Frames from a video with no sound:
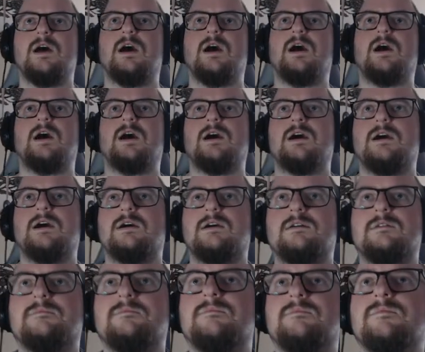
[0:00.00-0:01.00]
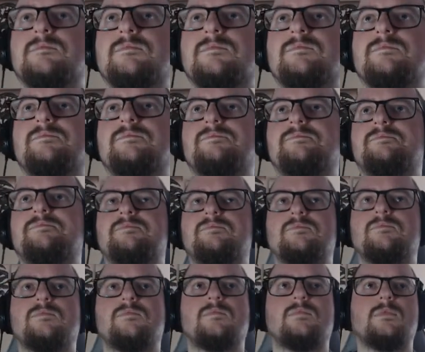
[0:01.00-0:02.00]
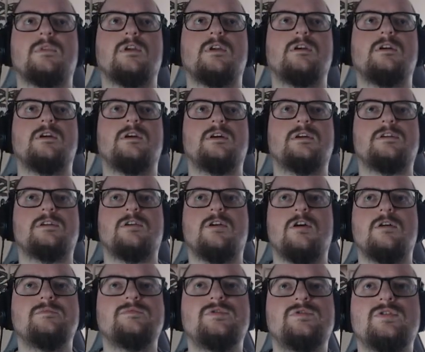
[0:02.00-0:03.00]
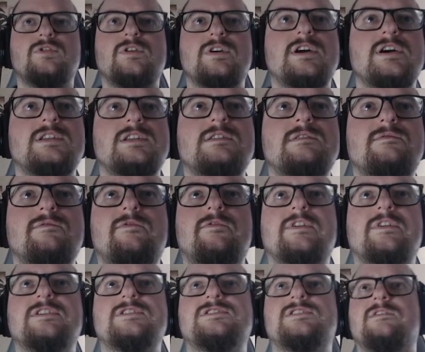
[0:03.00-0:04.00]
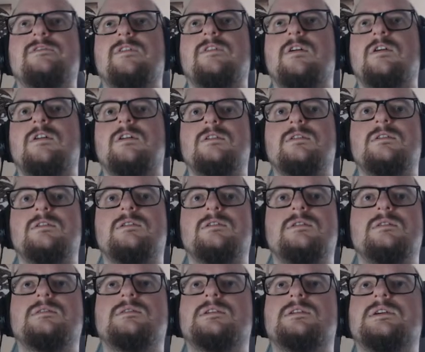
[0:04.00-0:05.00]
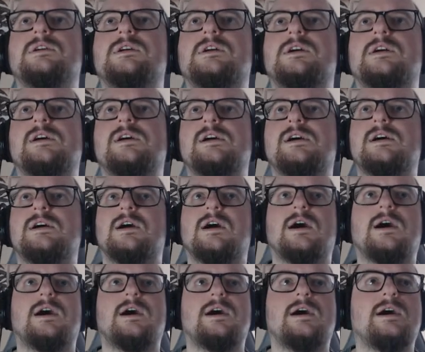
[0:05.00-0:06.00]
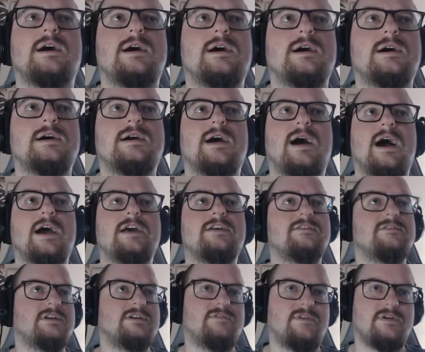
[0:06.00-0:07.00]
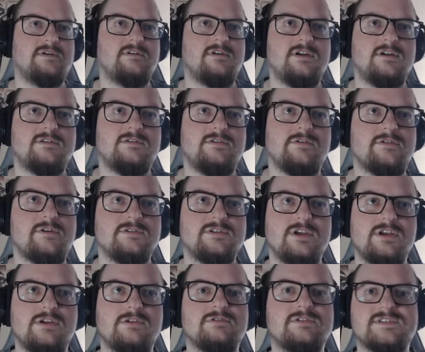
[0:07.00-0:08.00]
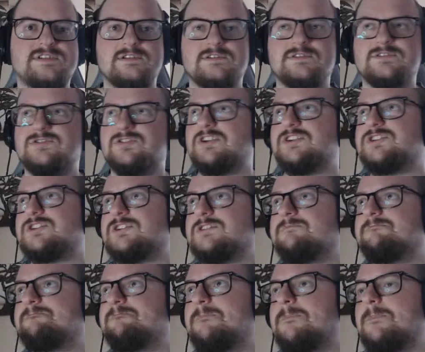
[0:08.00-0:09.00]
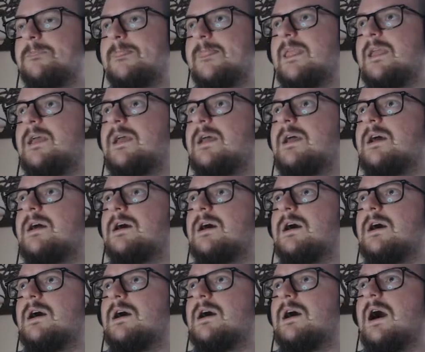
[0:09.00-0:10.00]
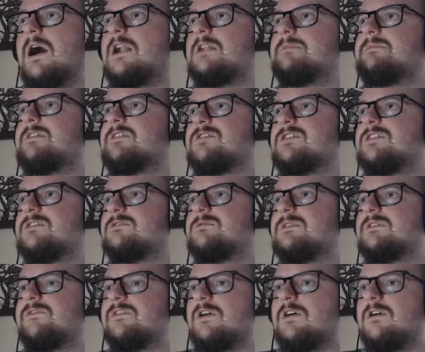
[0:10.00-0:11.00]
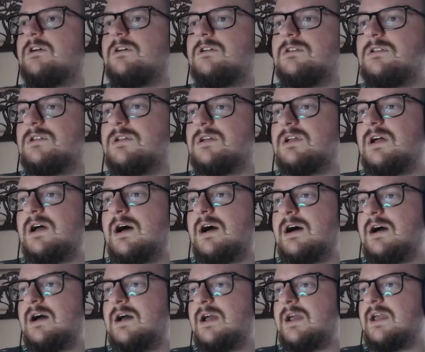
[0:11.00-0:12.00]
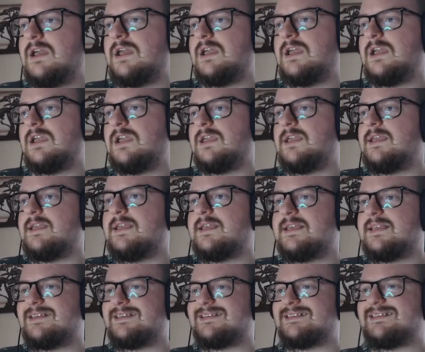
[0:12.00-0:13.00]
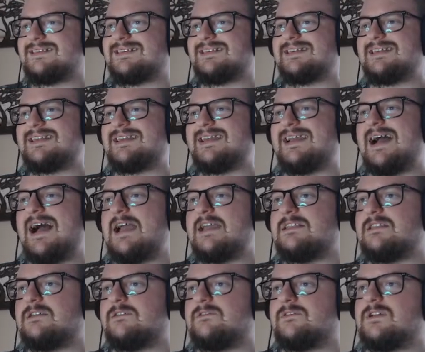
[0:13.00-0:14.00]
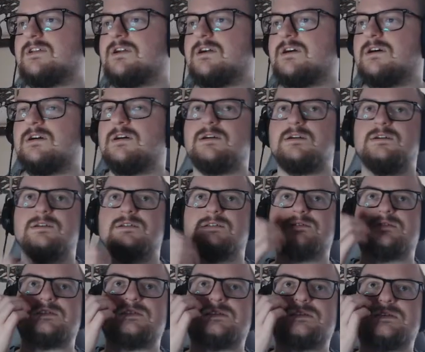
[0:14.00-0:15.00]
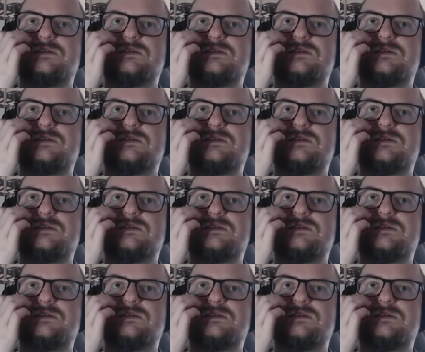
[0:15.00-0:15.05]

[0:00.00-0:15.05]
Come to it. First of all, I don't know if I'm going to continue this illustration. I'll be real with y'all. I kind of got